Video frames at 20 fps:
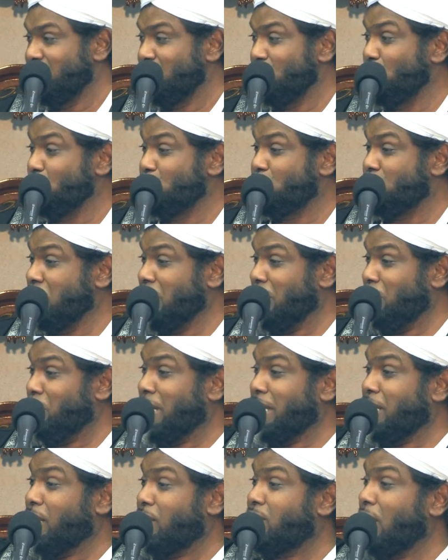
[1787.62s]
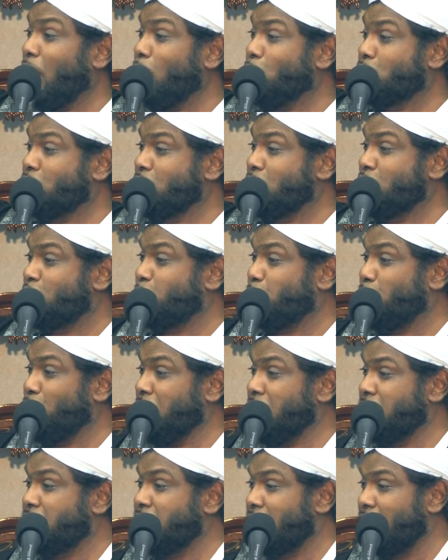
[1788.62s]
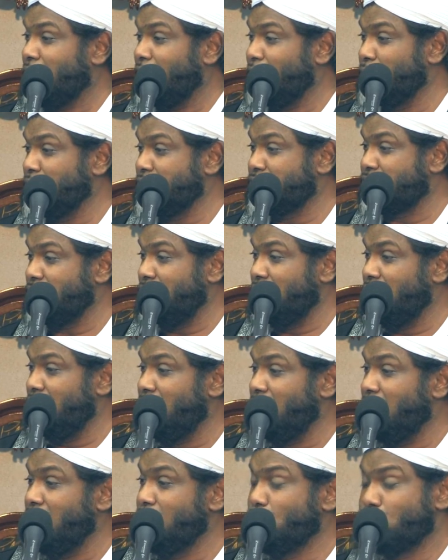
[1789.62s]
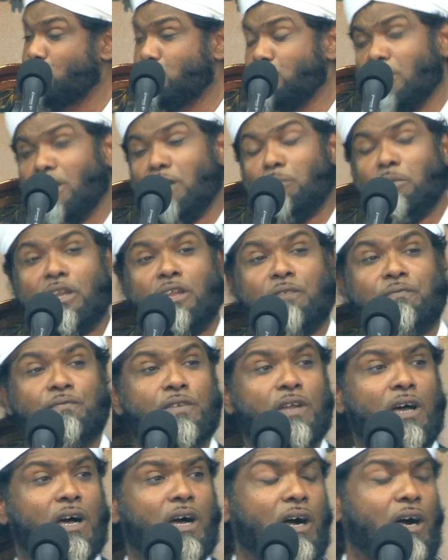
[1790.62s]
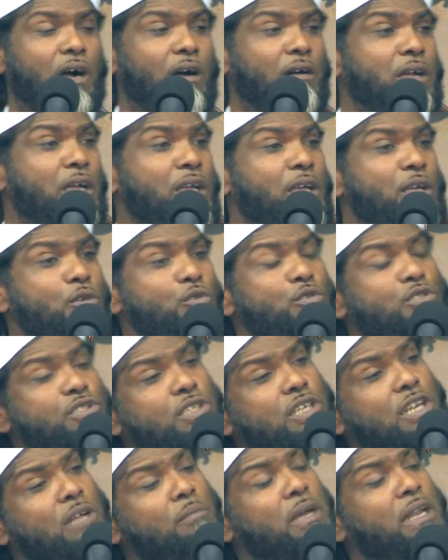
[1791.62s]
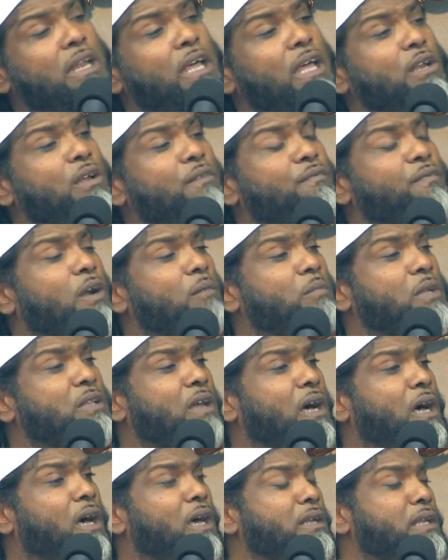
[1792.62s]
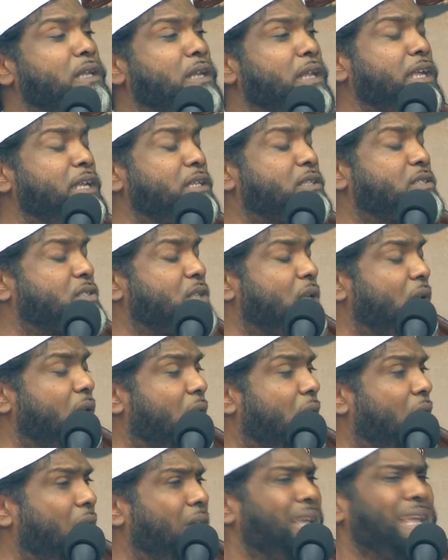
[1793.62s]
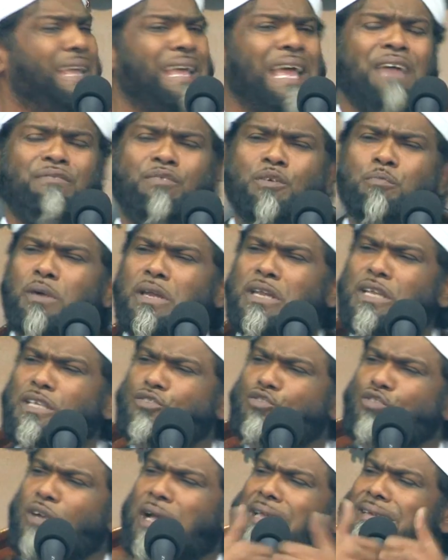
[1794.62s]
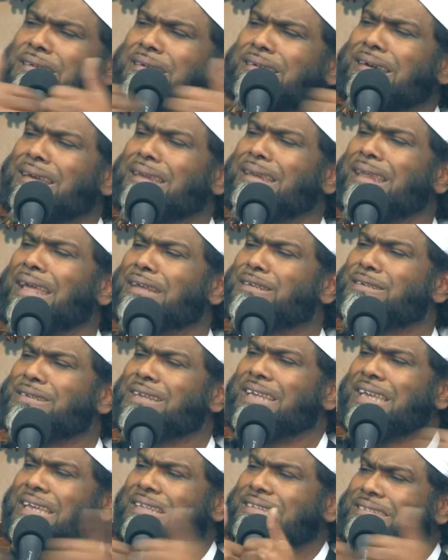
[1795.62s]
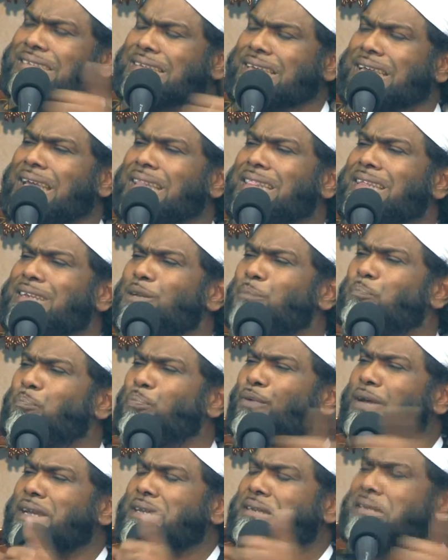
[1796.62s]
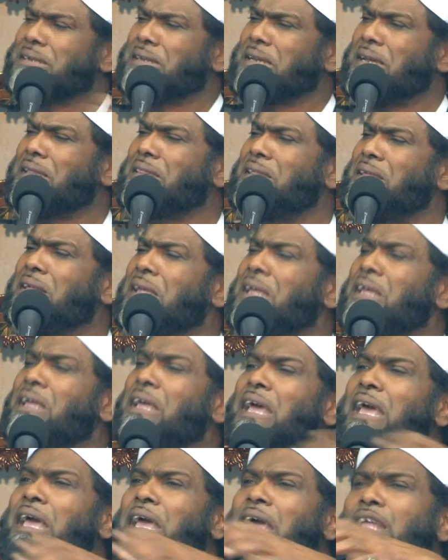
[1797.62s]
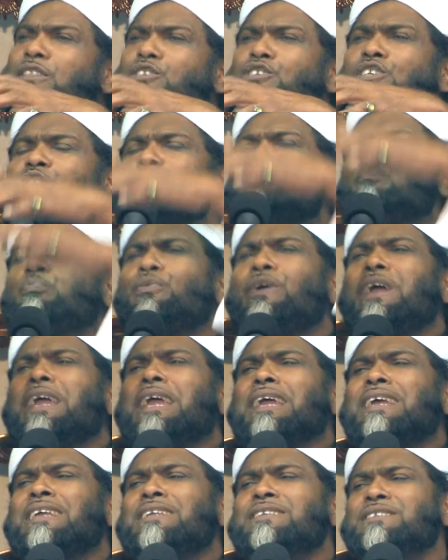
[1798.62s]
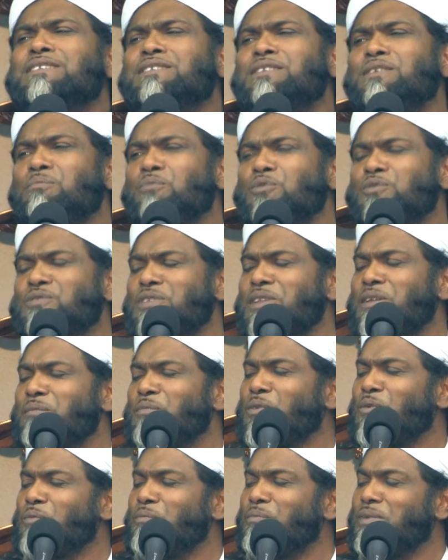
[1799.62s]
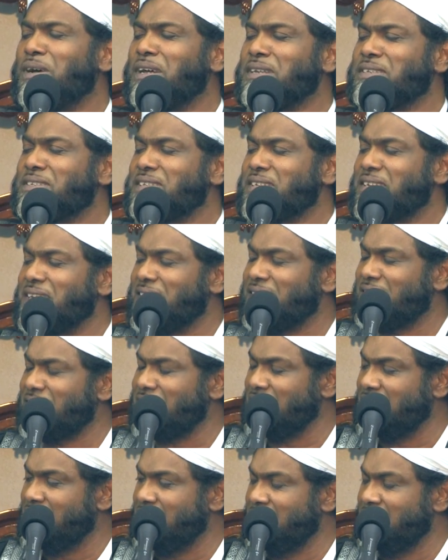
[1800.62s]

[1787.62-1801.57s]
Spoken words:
You see them by the thousands praying Taraweeh Salah. You see them in Iftar. You see them at the end of Ramadan in Eid Salah. Everybody's trying to connect, to eat together, to pray together. It just brings the Muslim Ummah together.